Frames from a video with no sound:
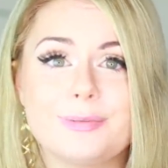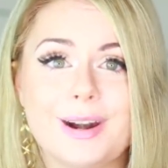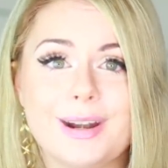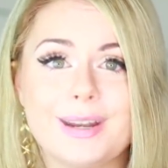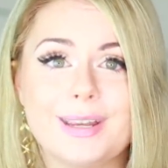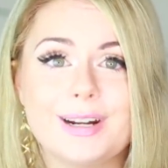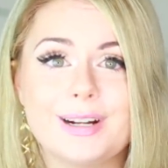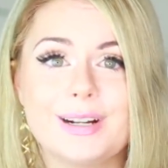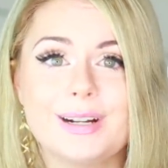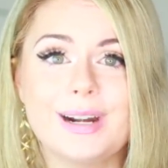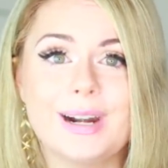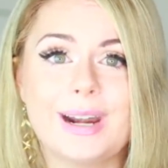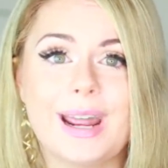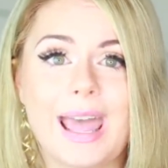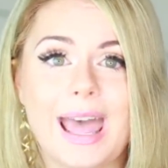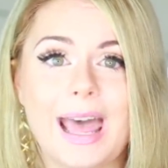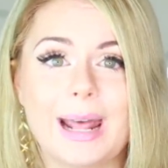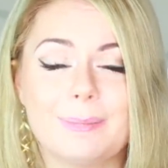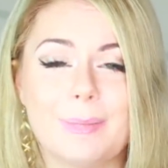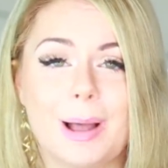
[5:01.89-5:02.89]
right here
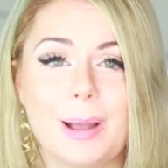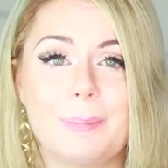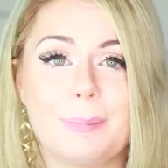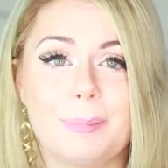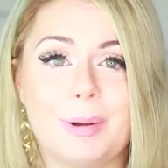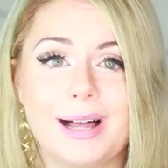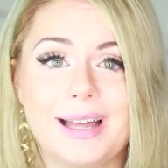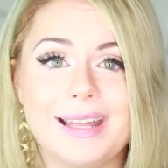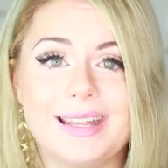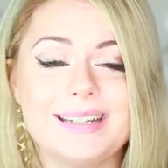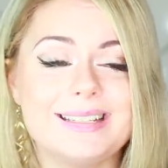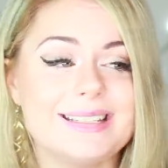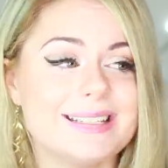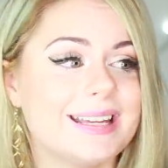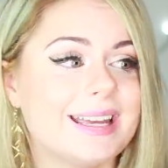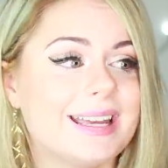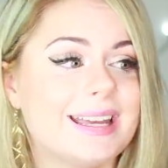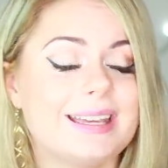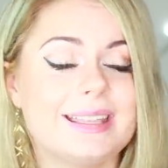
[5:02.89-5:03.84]
at my butt,